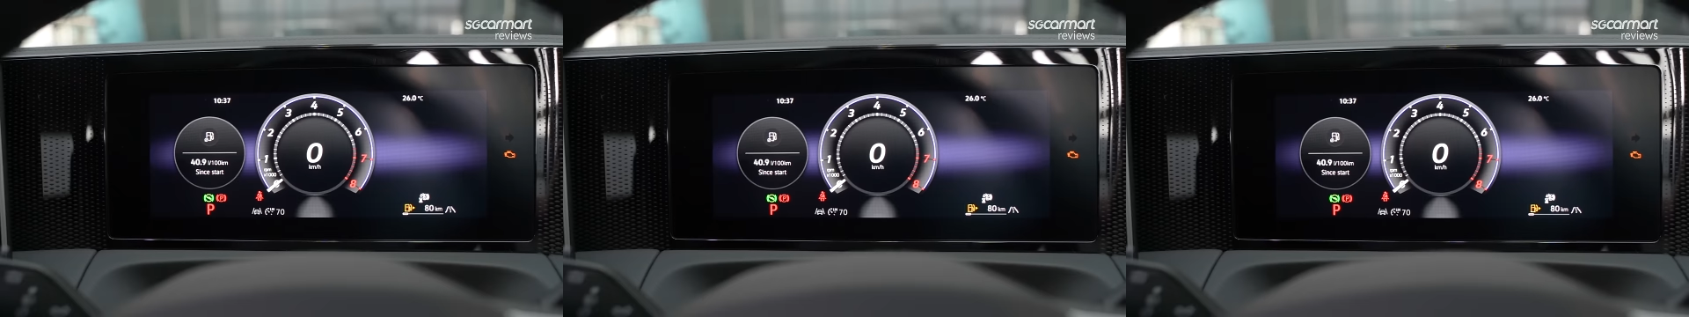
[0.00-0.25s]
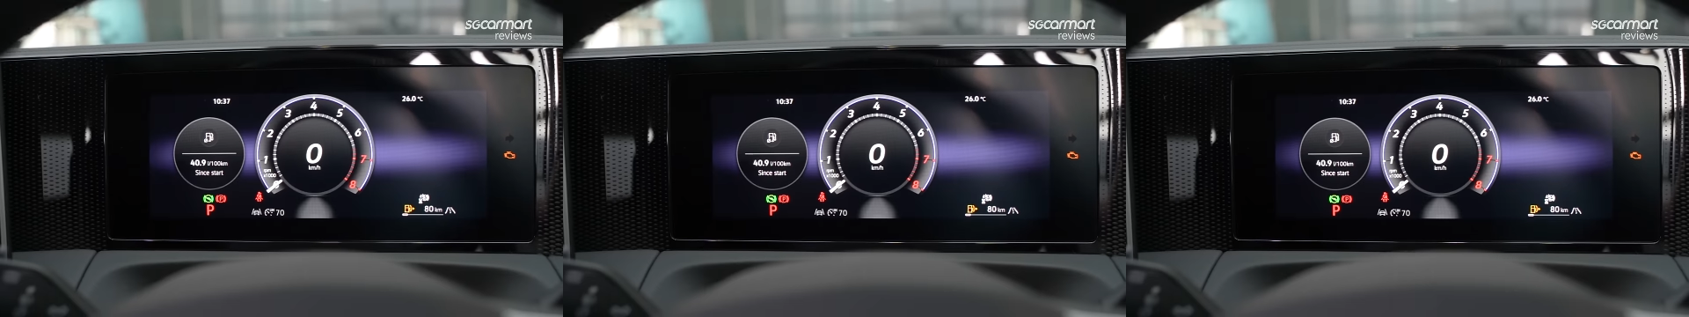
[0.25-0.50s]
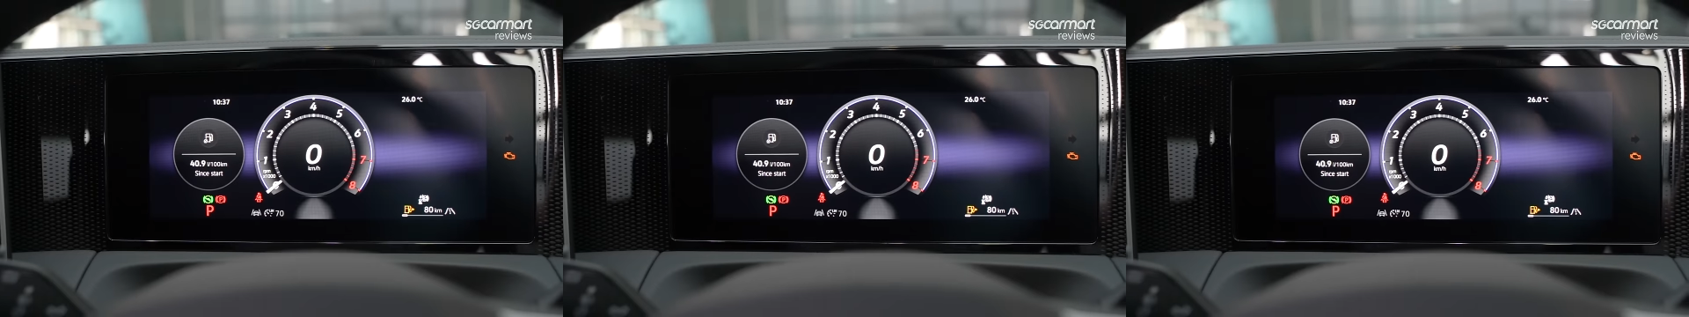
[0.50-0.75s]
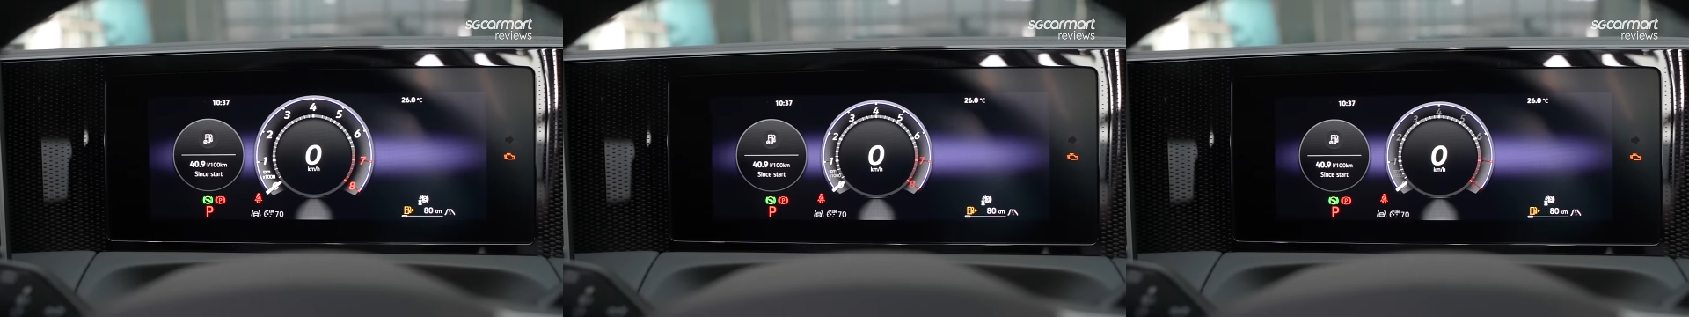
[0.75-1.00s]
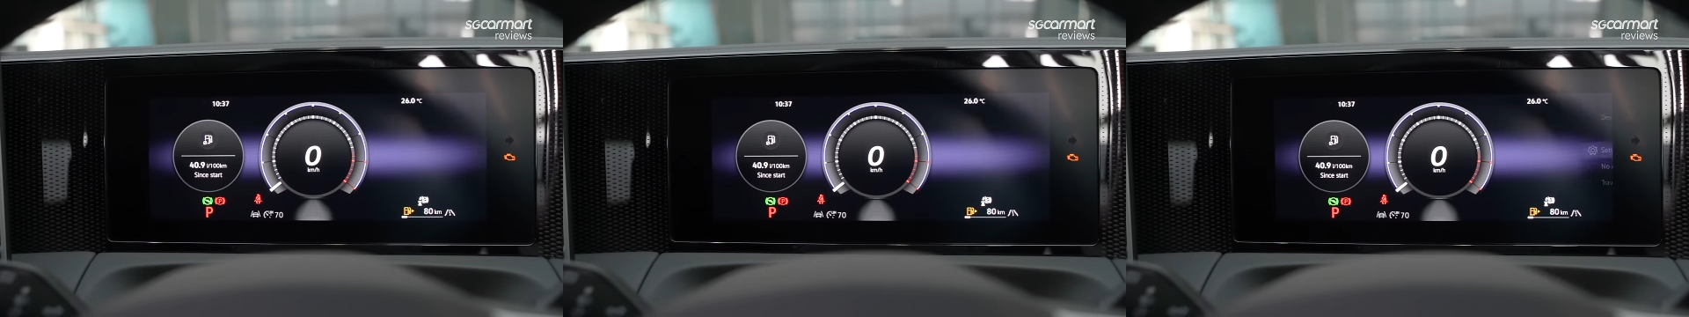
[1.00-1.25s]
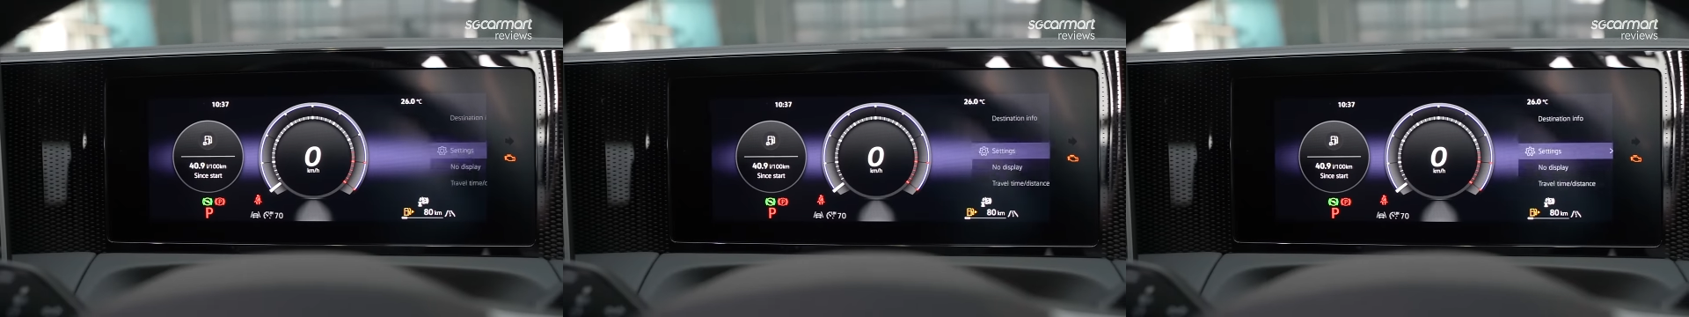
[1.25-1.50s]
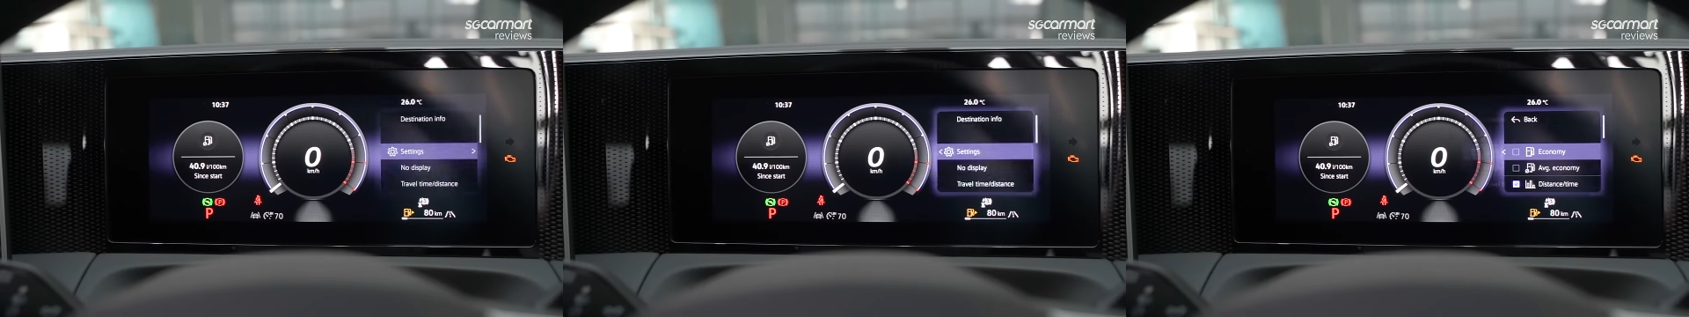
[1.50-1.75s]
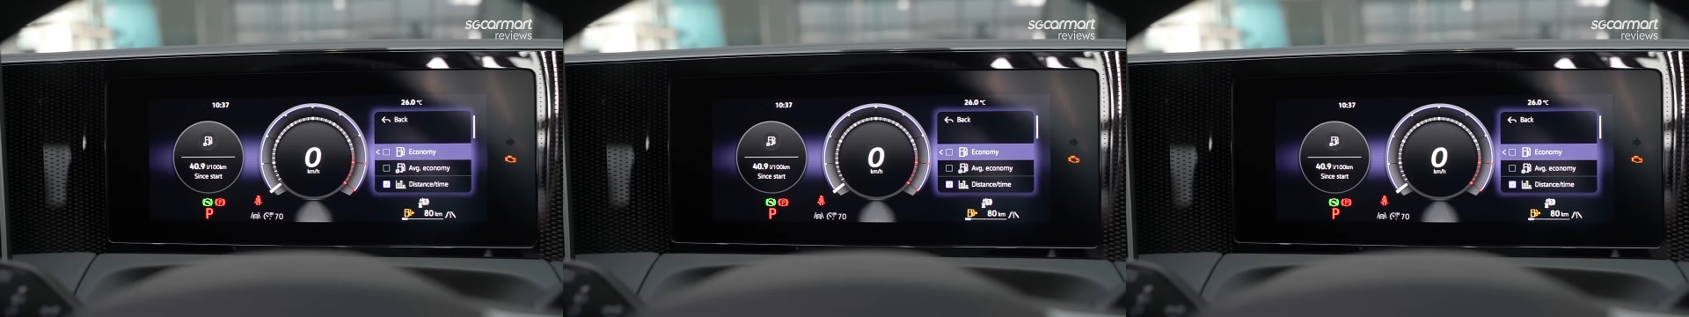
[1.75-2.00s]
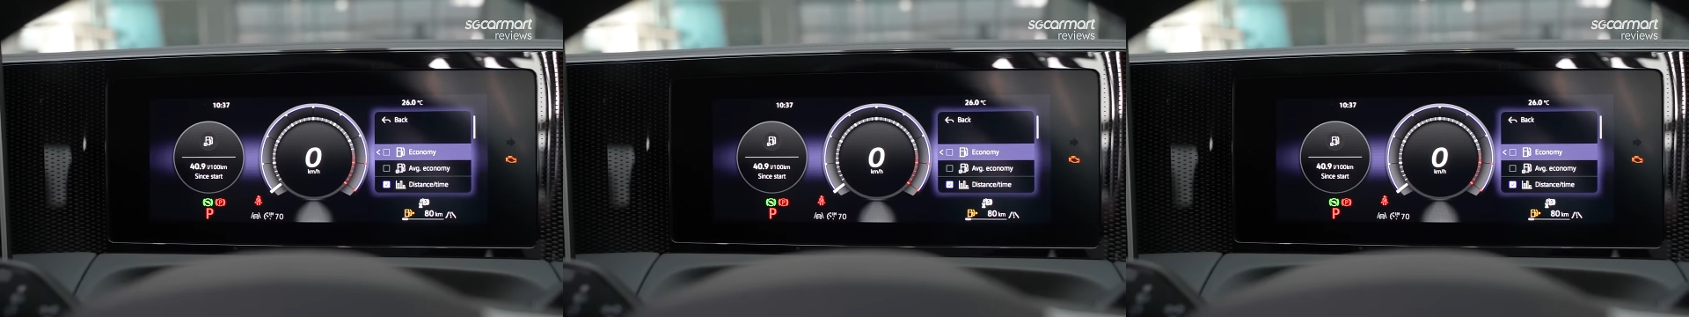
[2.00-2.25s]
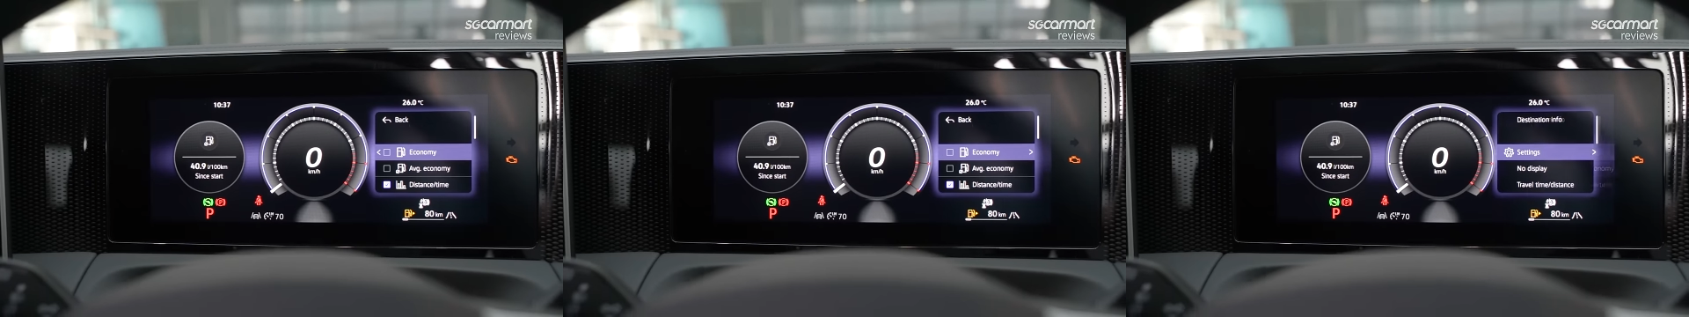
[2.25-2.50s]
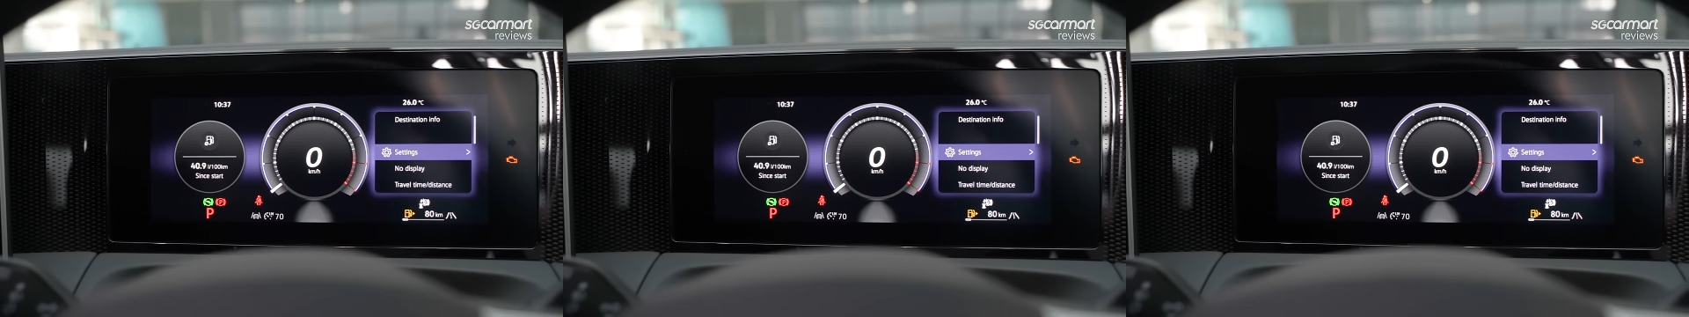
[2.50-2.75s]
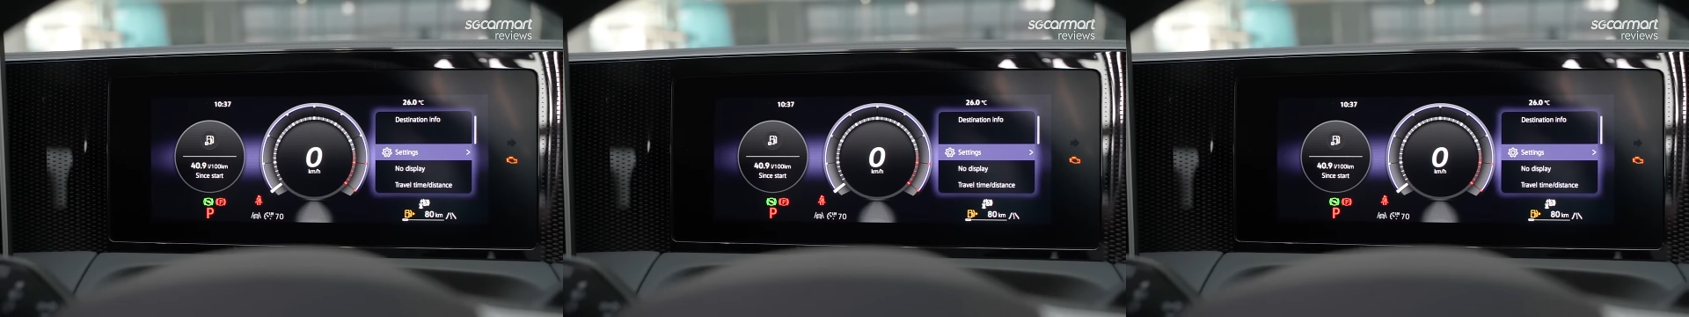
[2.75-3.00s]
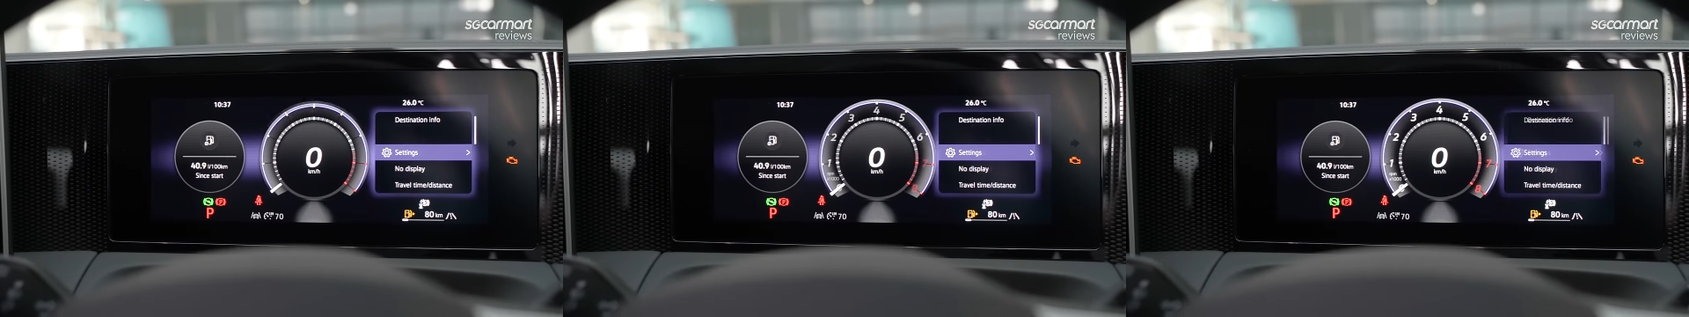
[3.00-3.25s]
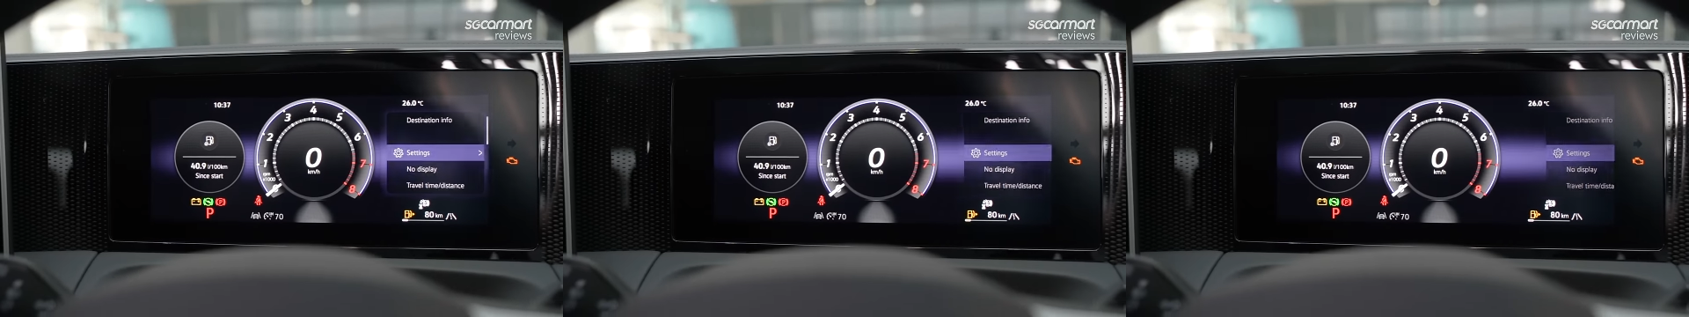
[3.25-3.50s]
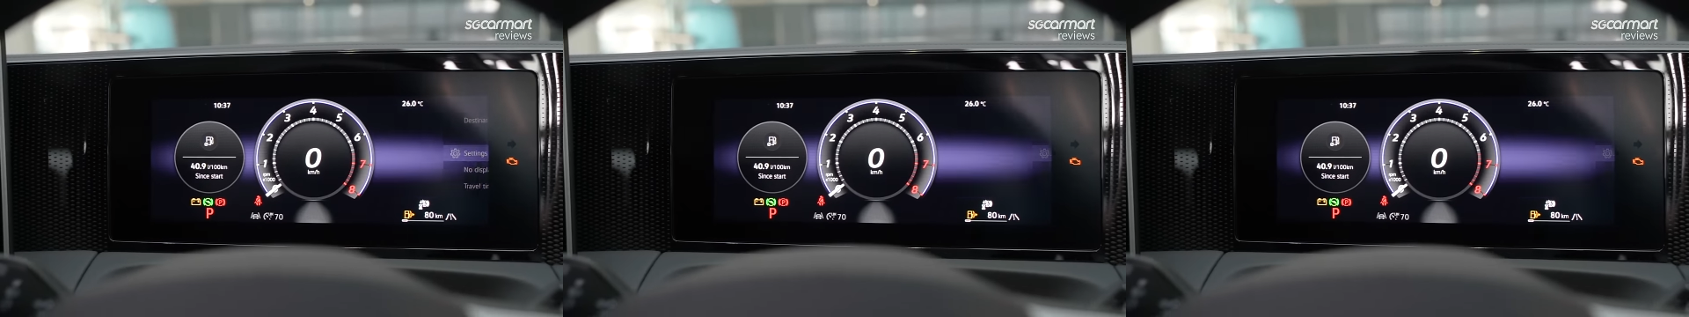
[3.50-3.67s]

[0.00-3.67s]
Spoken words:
(no speaker visible)